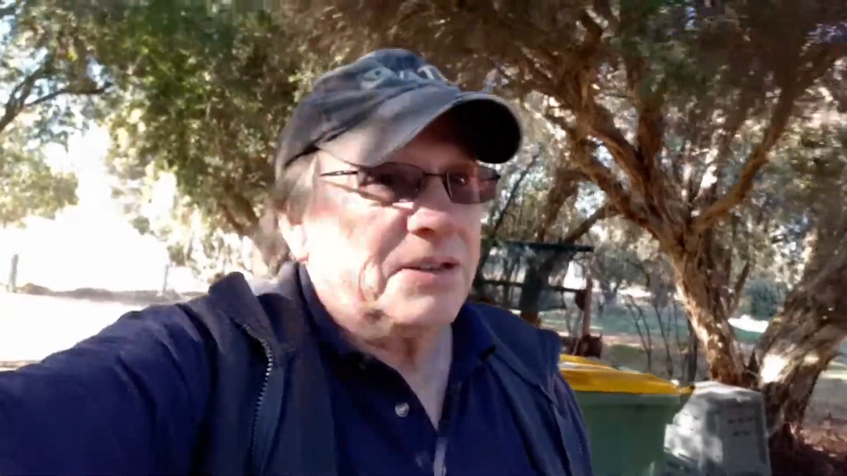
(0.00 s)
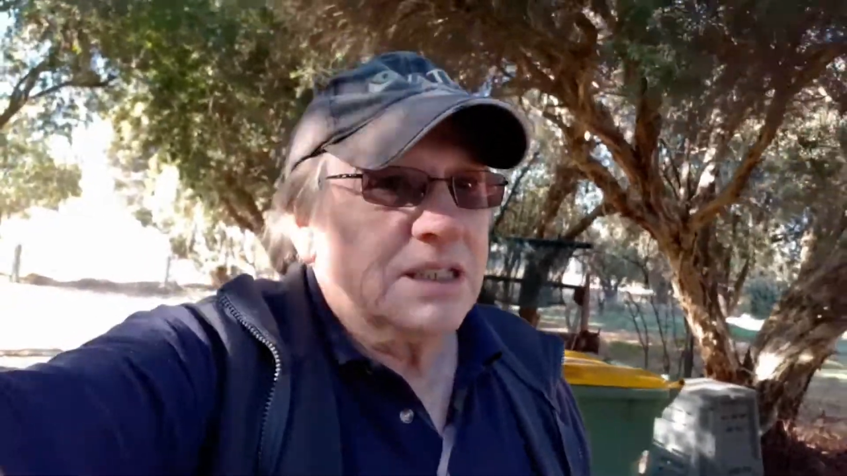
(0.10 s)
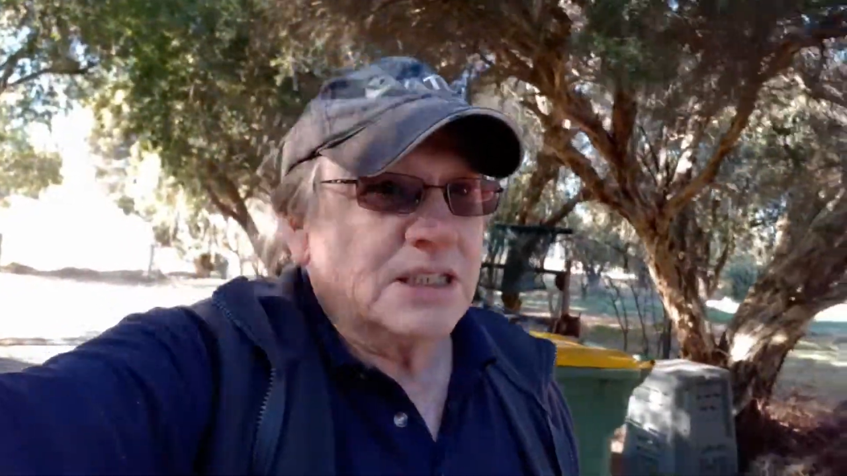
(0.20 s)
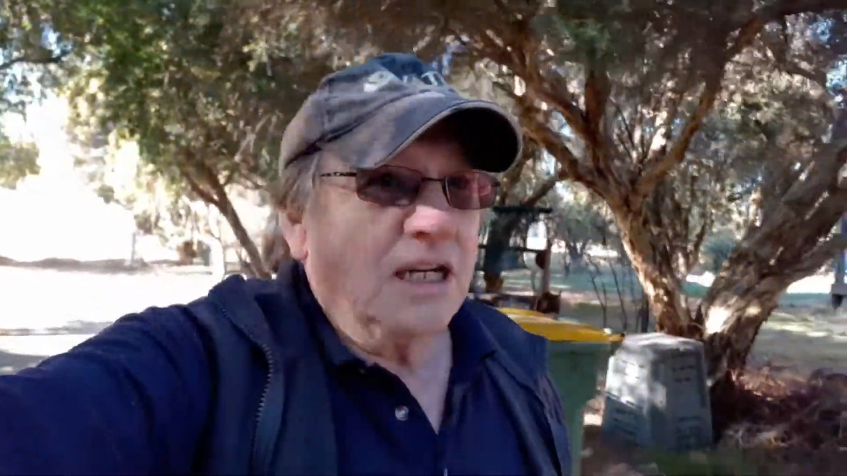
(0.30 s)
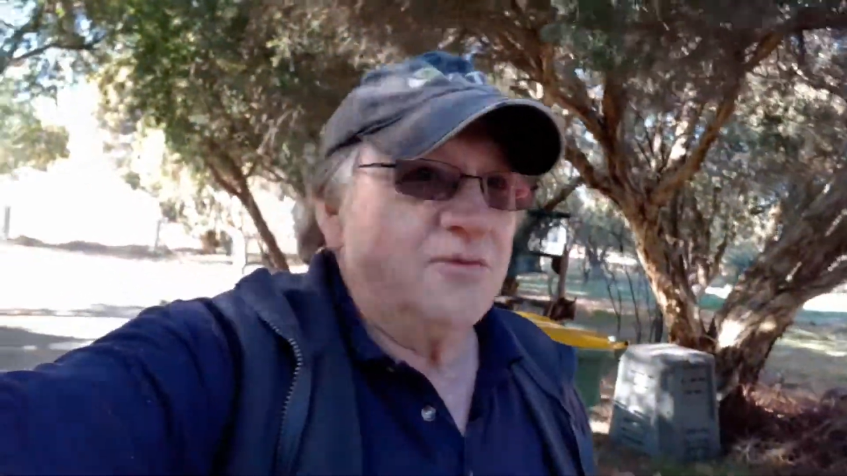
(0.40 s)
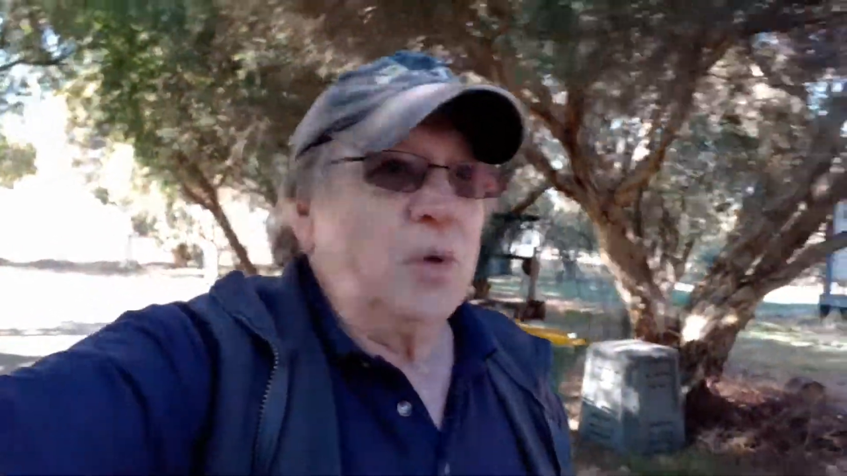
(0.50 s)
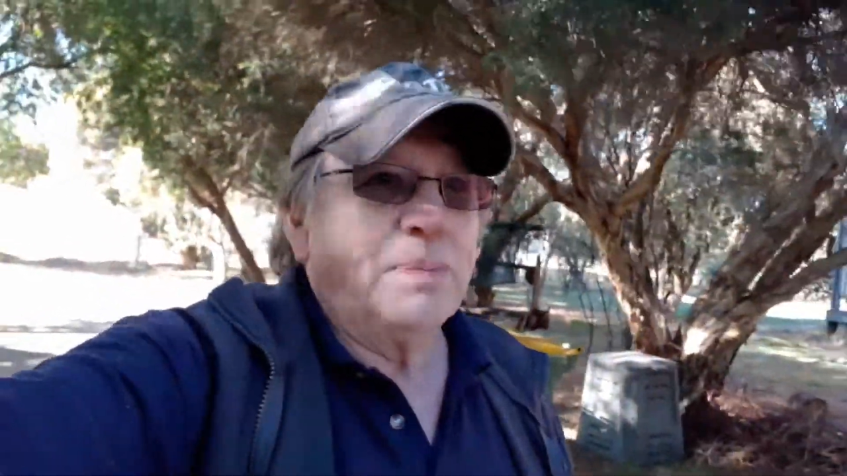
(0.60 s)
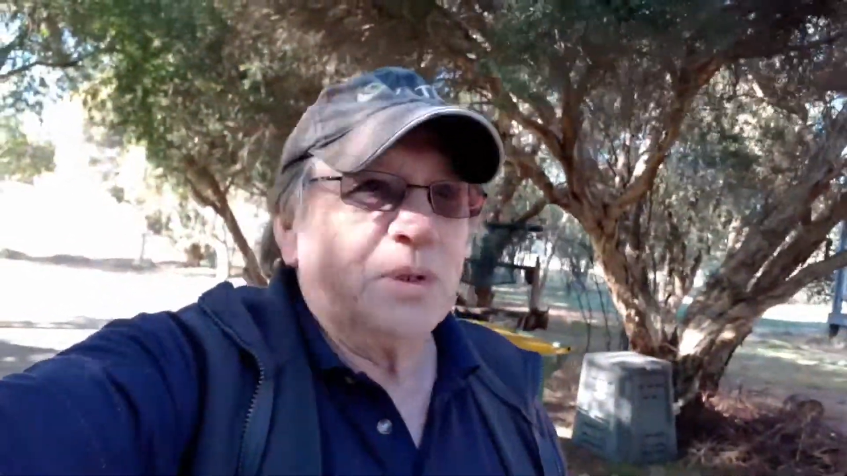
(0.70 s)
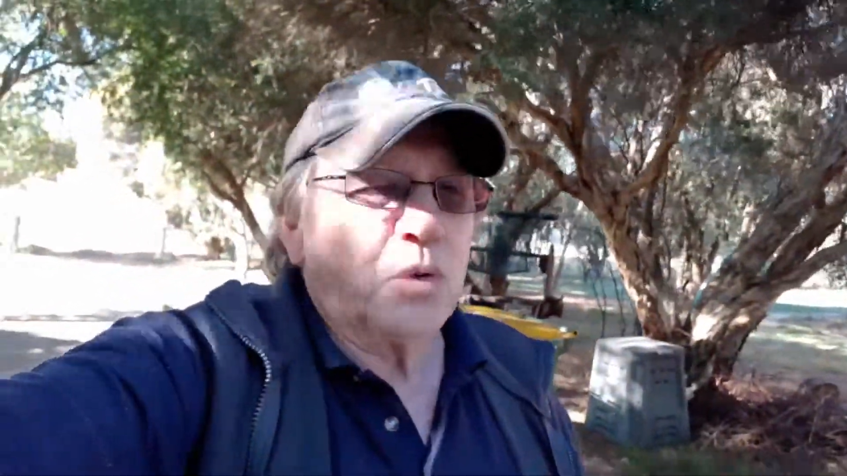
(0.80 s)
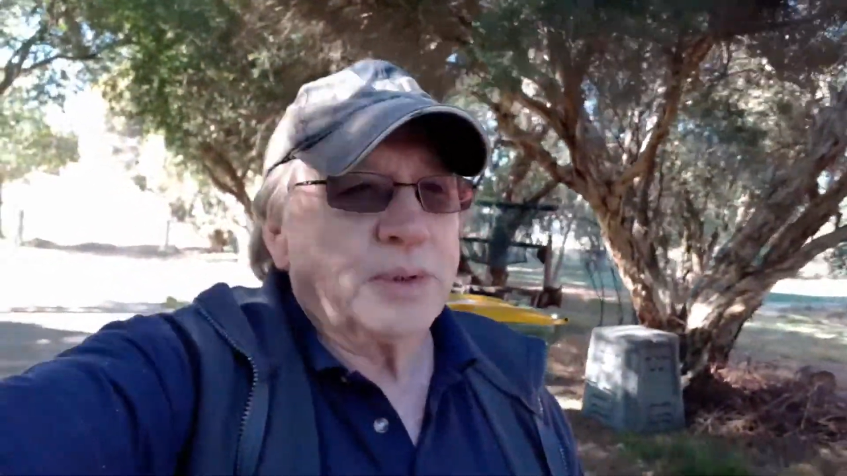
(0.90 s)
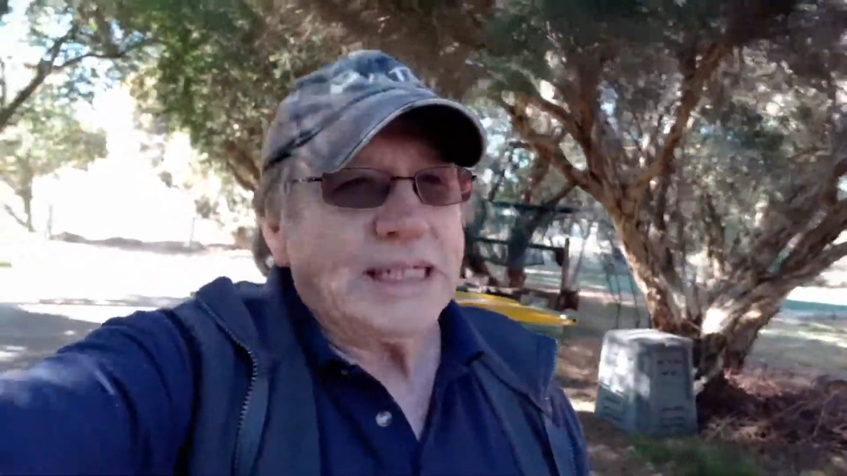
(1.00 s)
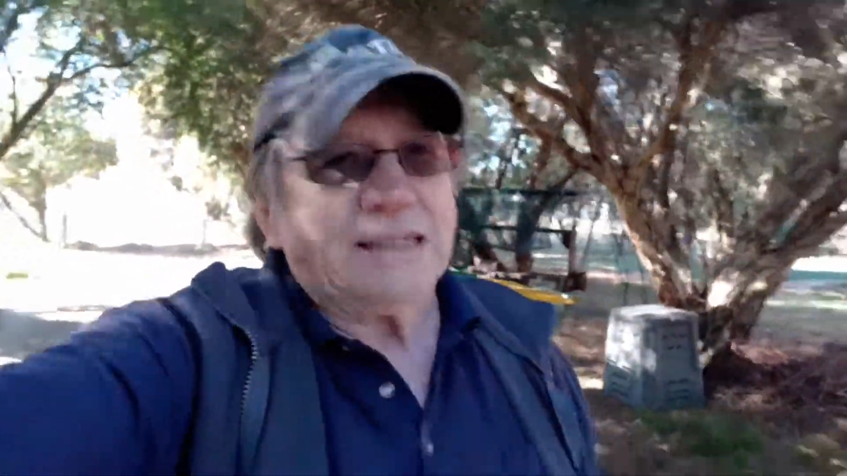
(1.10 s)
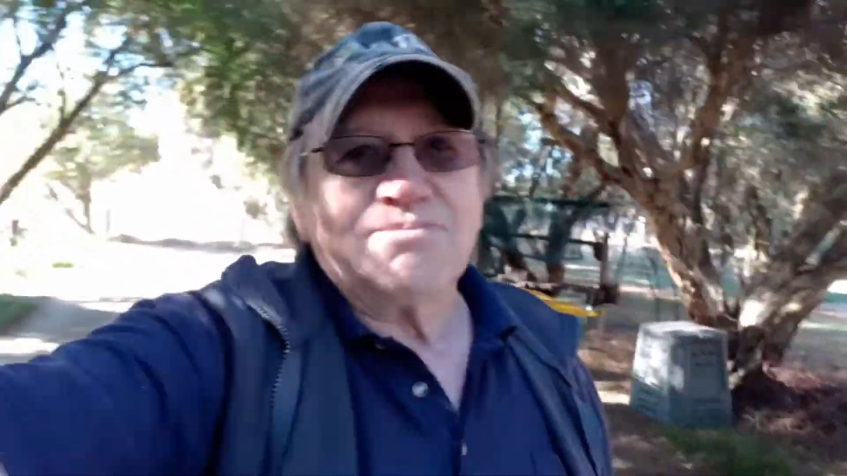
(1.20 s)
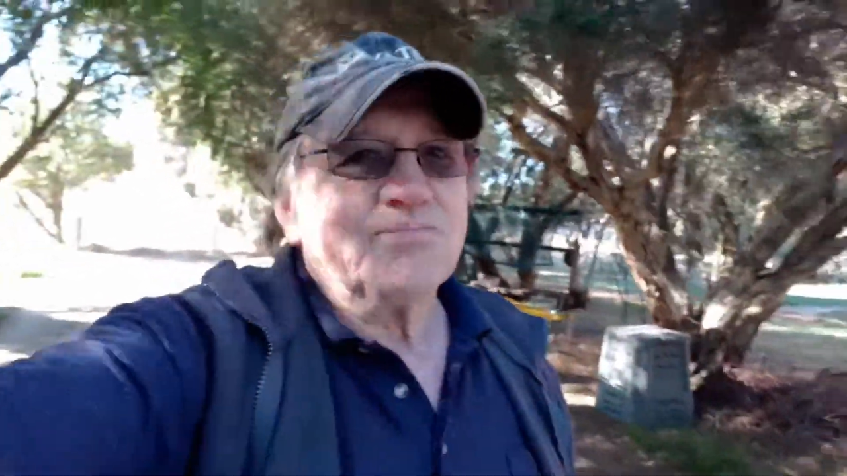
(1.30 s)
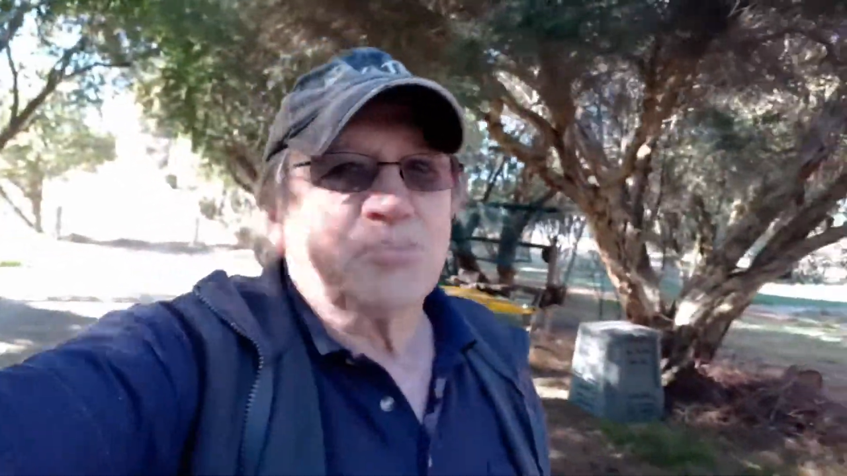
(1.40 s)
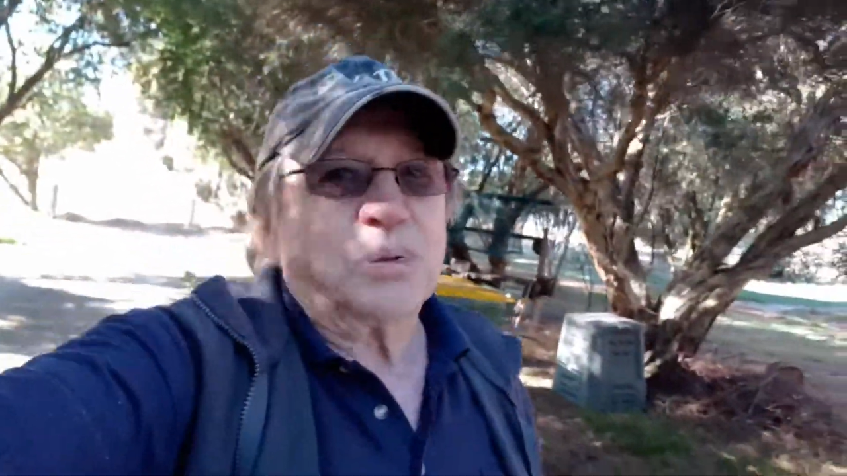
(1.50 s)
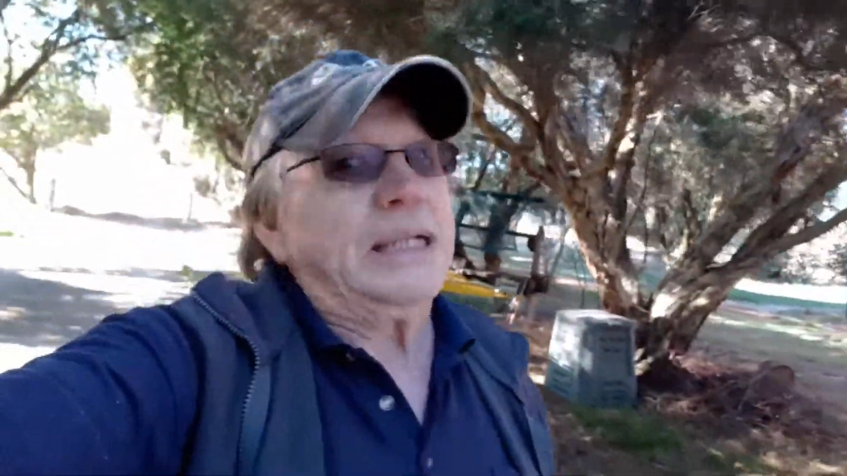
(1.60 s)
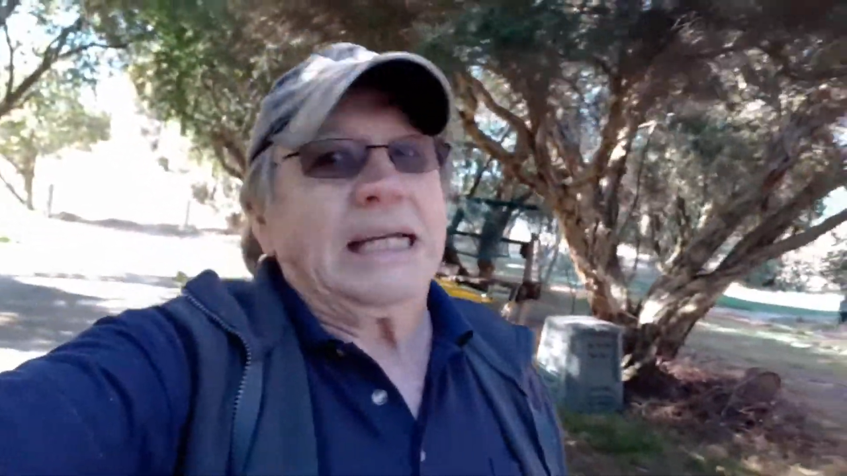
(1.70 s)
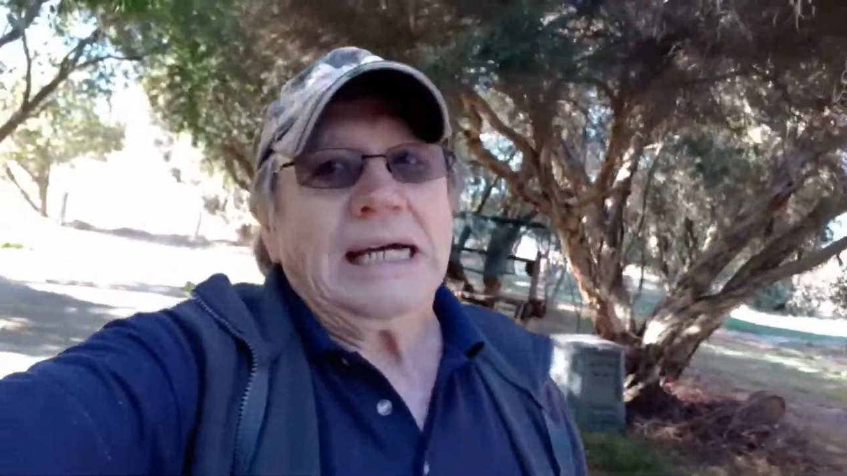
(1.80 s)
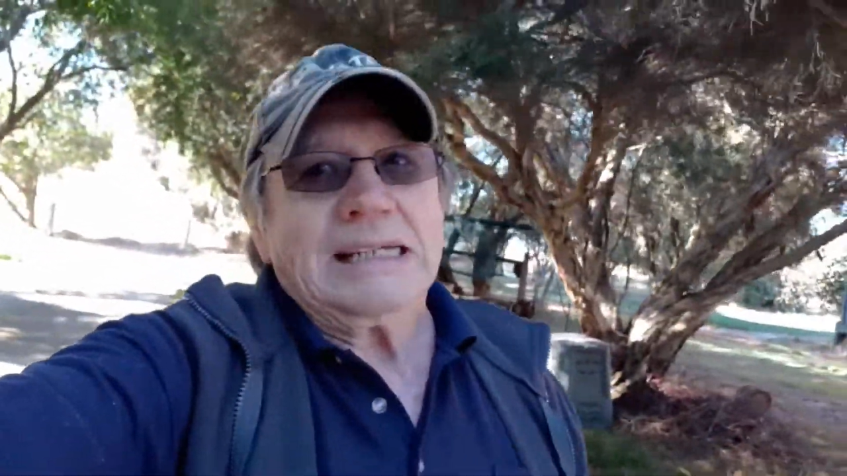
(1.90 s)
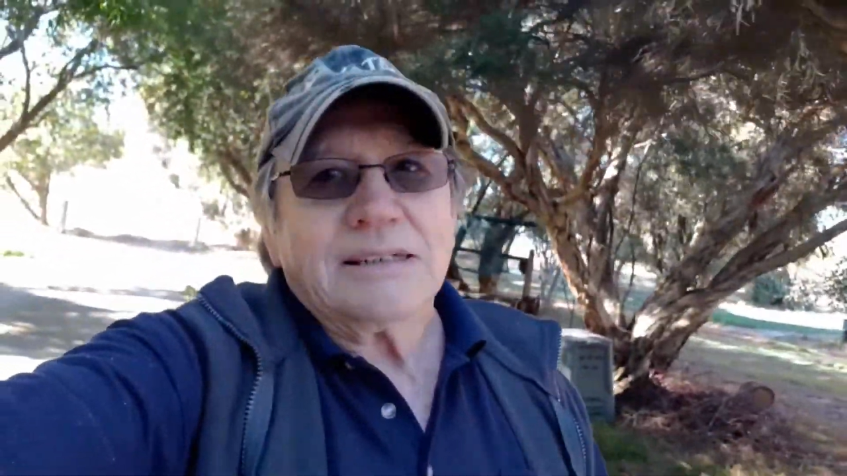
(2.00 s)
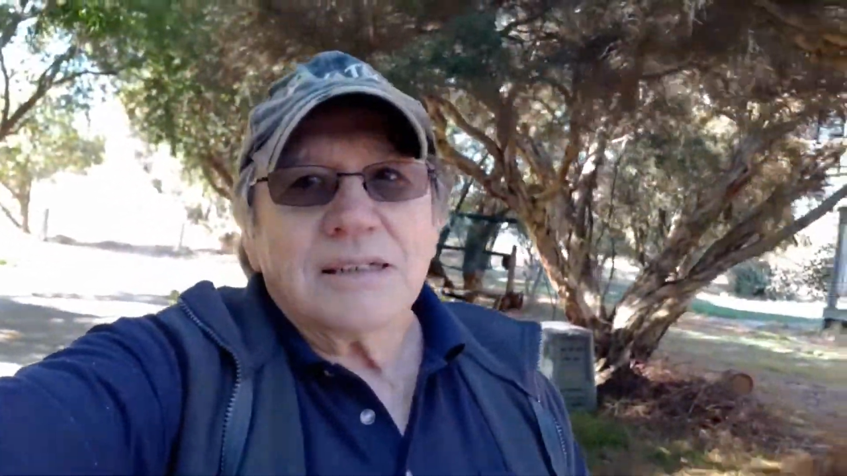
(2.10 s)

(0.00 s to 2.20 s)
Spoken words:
this stuff might be already pre-cut,